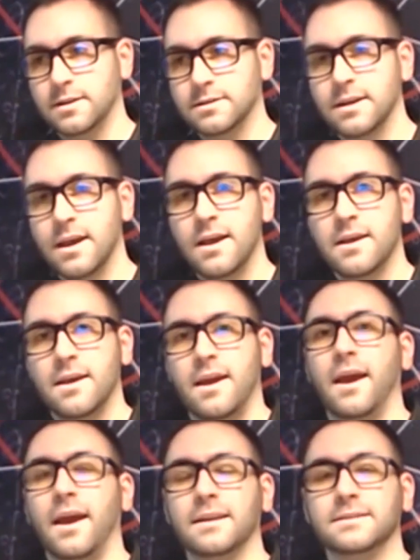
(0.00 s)
it.
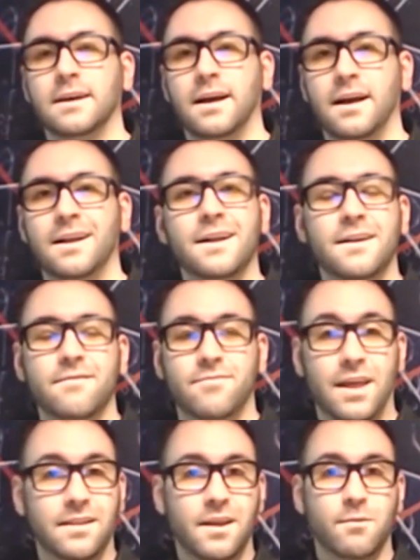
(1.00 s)
And
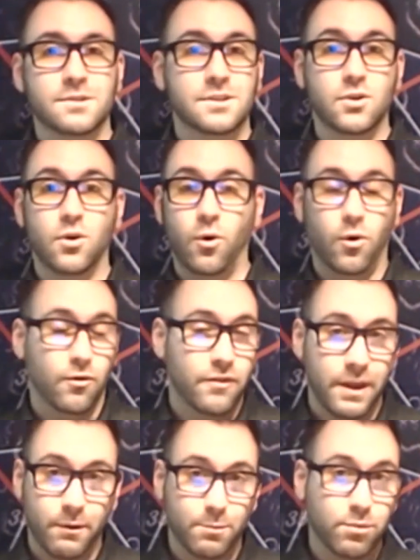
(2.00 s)
then there was this whole
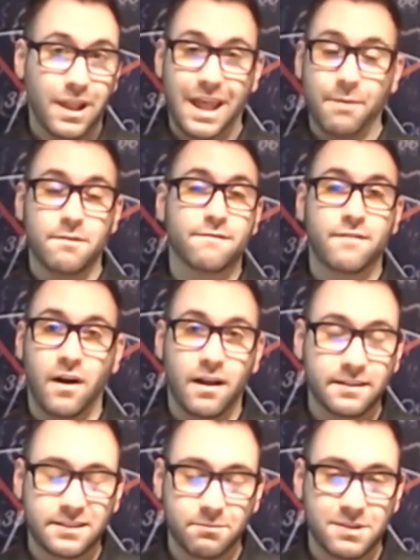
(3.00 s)
thing with playing with
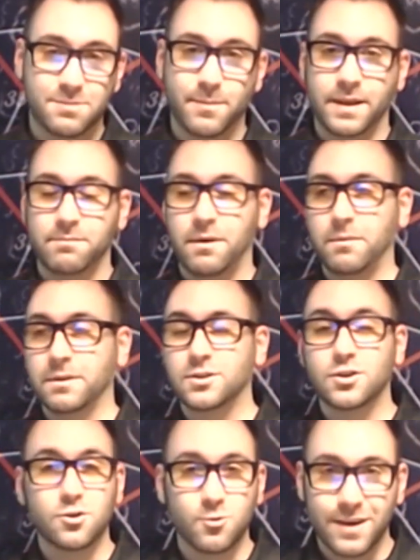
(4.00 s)
fonts. We spent maybe
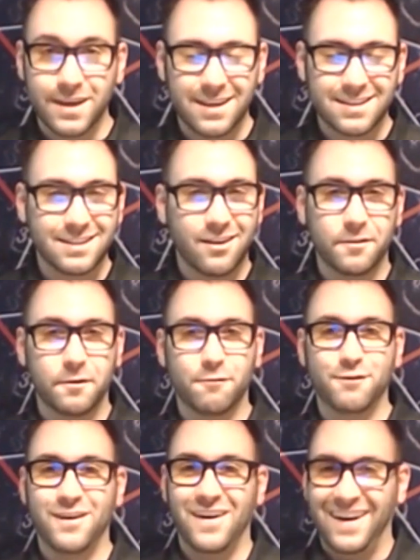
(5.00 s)
2 weeks on the
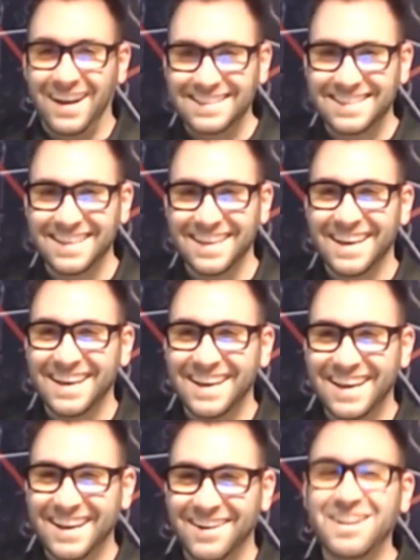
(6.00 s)
font,
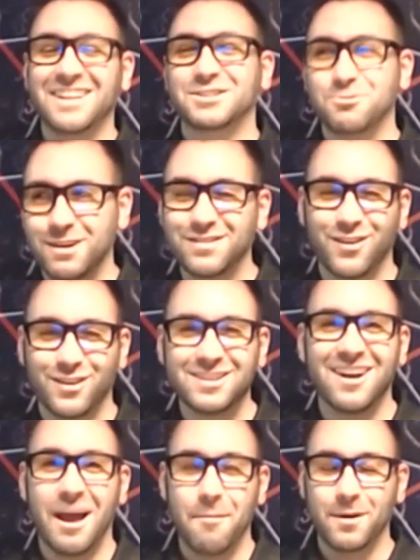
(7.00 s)
not 2 weeks full
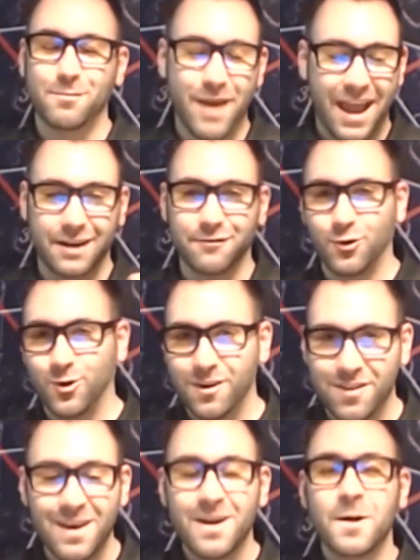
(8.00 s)
time, but back and
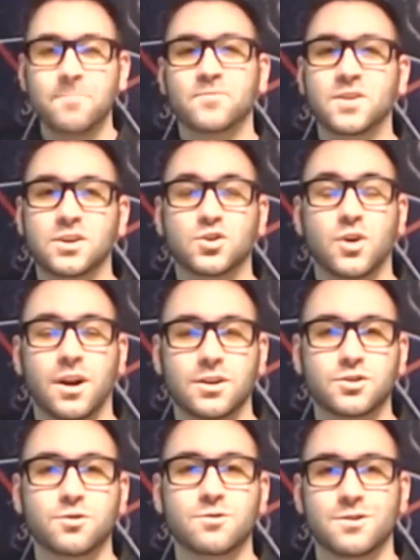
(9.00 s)
forth, just trying to
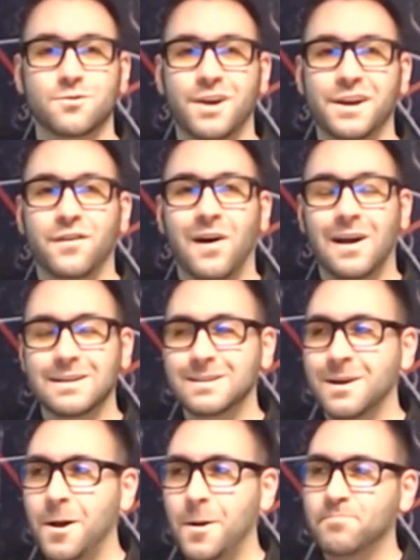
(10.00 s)
choose the right font.
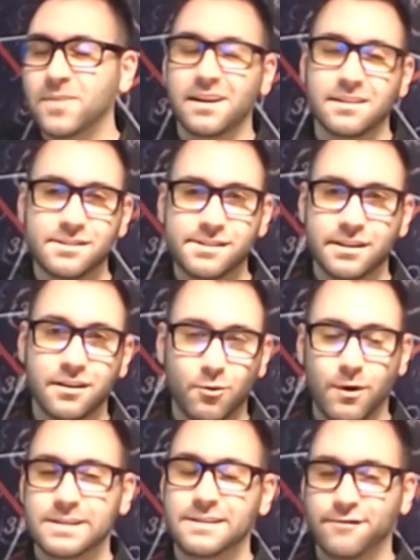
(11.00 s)
And it still
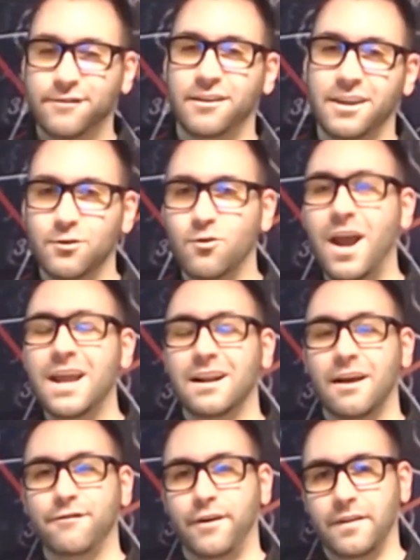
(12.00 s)
wasn't feeling right, and
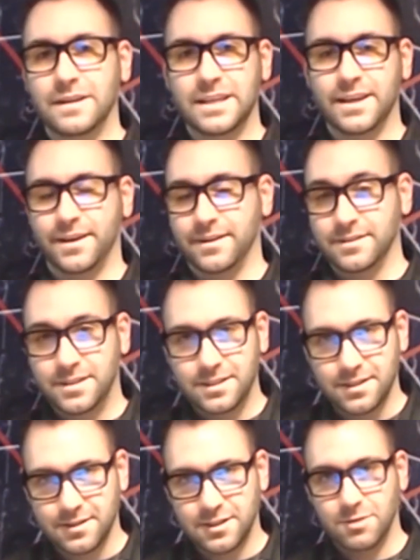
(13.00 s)
I felt this
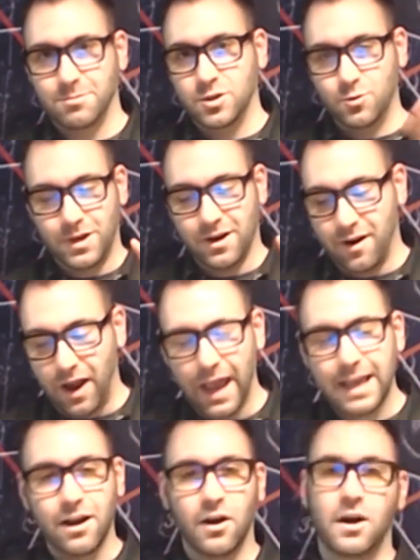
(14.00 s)
inconsistency between our
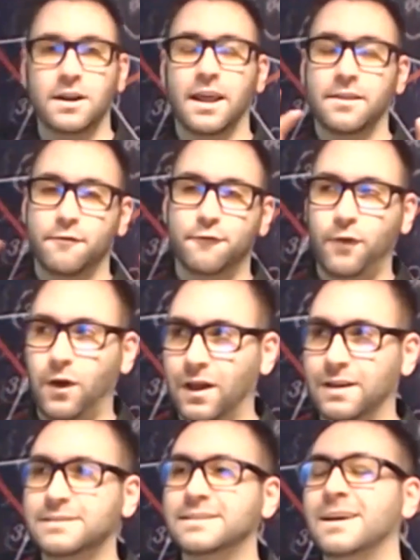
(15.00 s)
icon and the
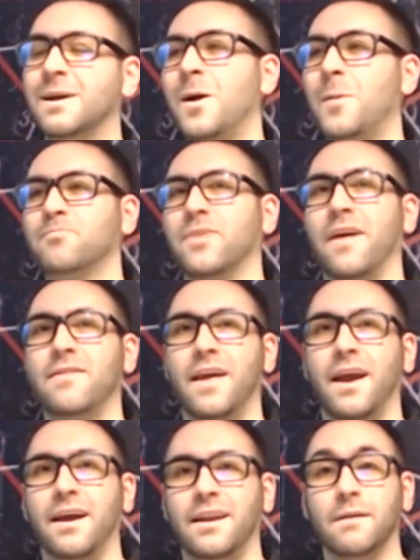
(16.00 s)
font. And
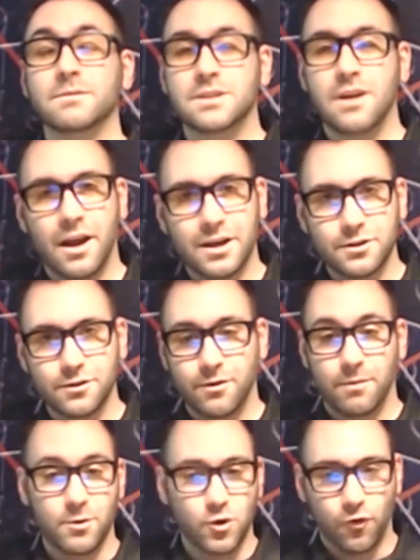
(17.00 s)
then I was talking to
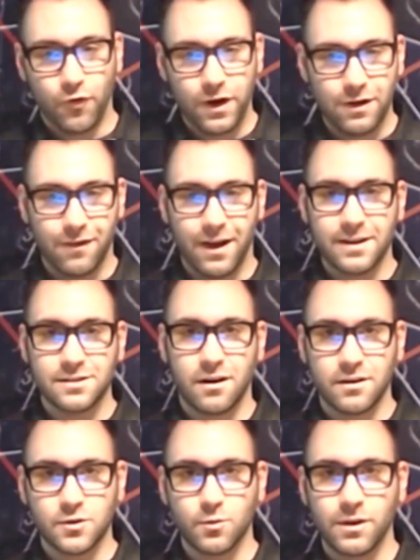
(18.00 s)
a mutual friend of
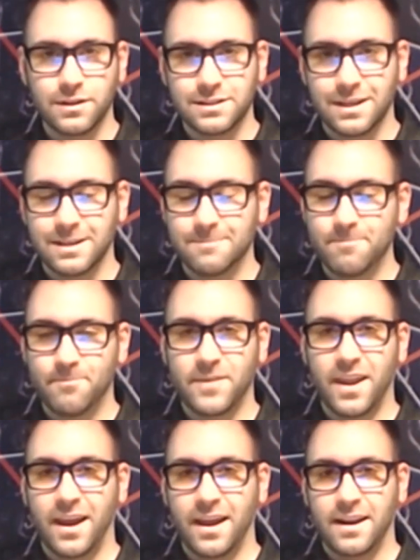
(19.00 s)
ours, Wilson,
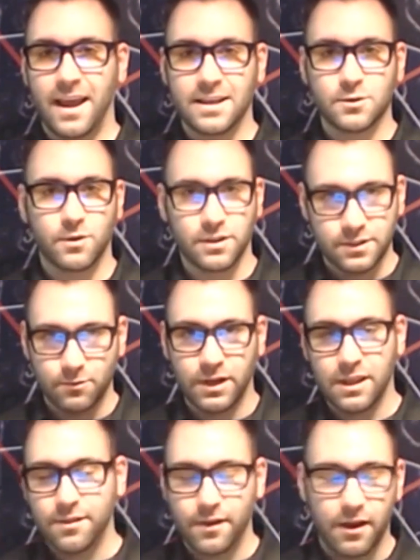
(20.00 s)
and I asked Wilson what
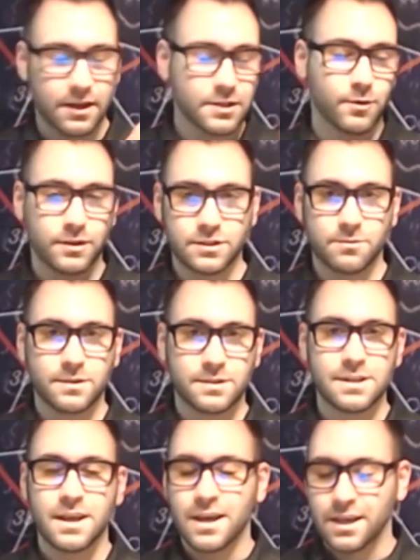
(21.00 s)
he thought, because Wilson
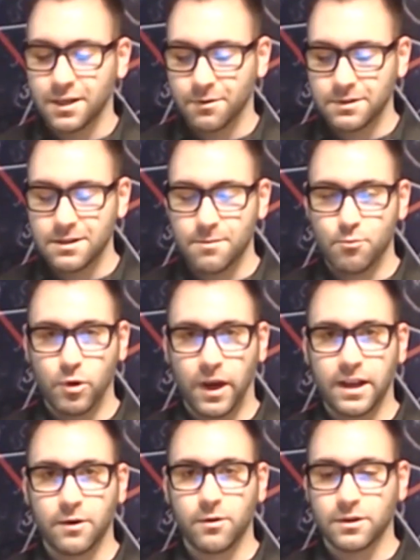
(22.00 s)
was, into the
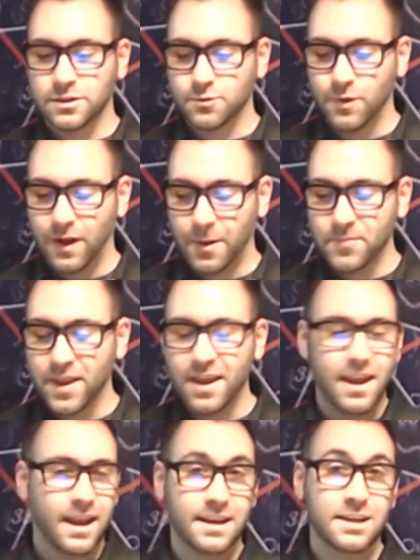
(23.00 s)
branding world as well.
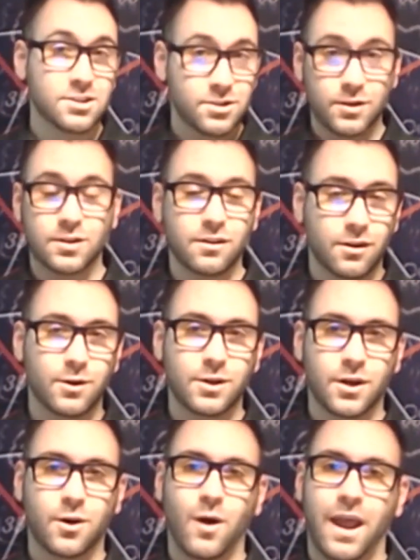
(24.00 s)
And he just took the
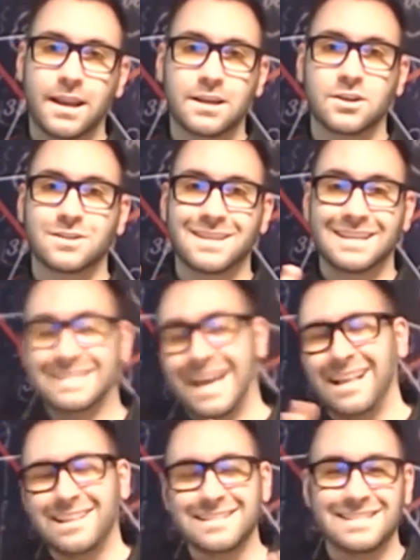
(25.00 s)
logo and he just
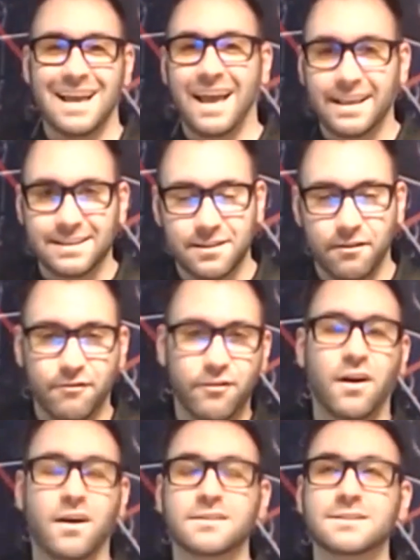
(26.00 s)
italicized the
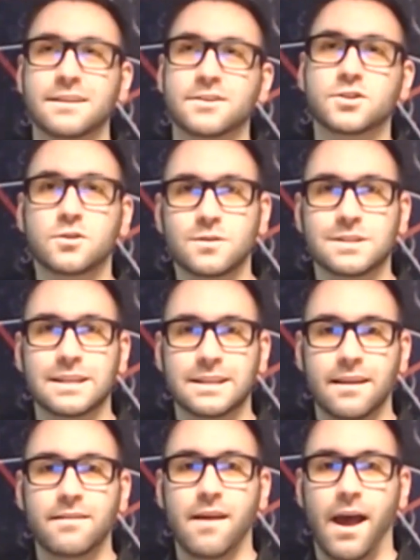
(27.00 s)
fonts. And as soon as he
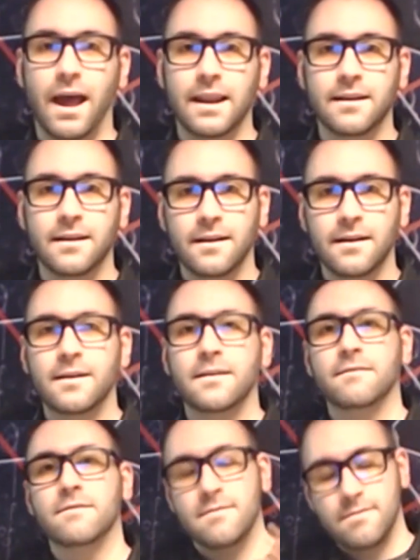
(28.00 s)
did that,
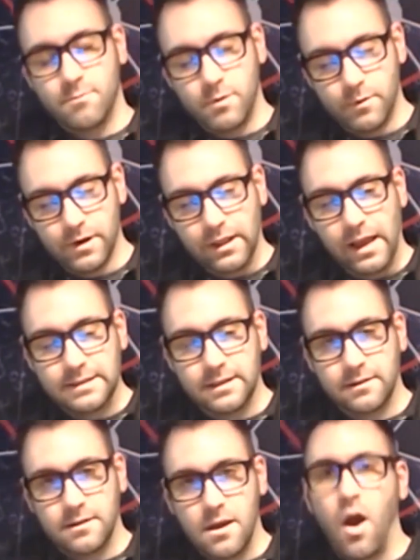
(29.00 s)
we realized
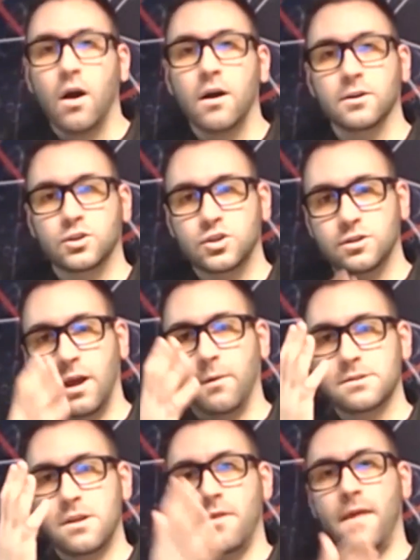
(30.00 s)
that the arch that
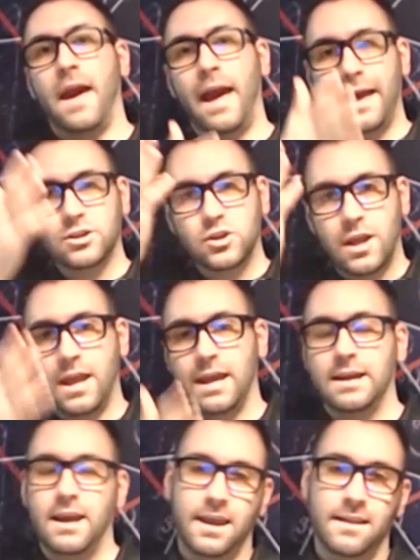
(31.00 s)
was on the
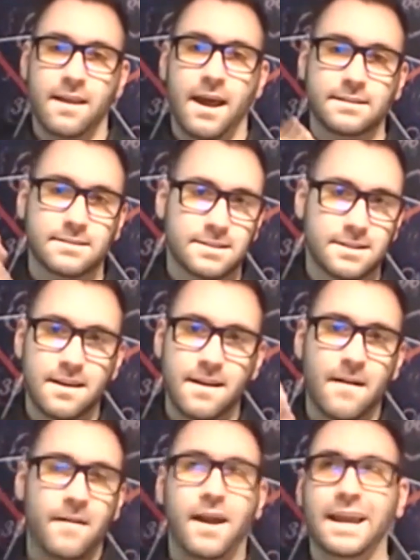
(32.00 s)
hashtag, and that's
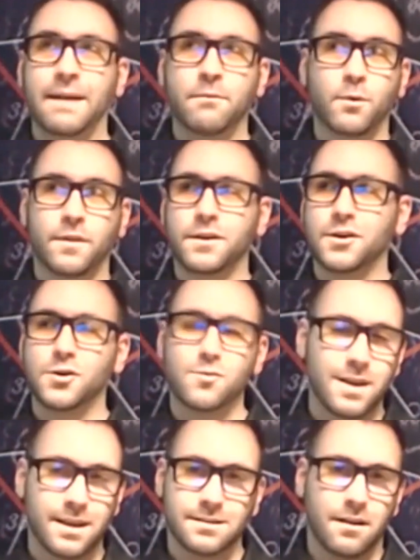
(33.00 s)
I can't remember what the
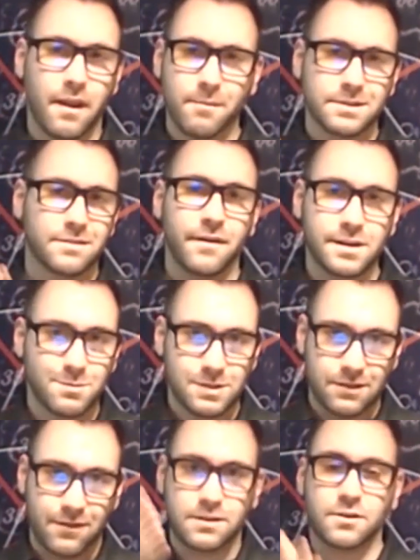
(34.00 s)
degree is on that, but it's a very
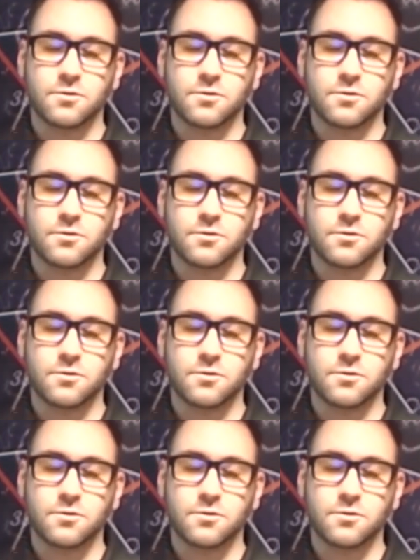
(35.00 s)
specific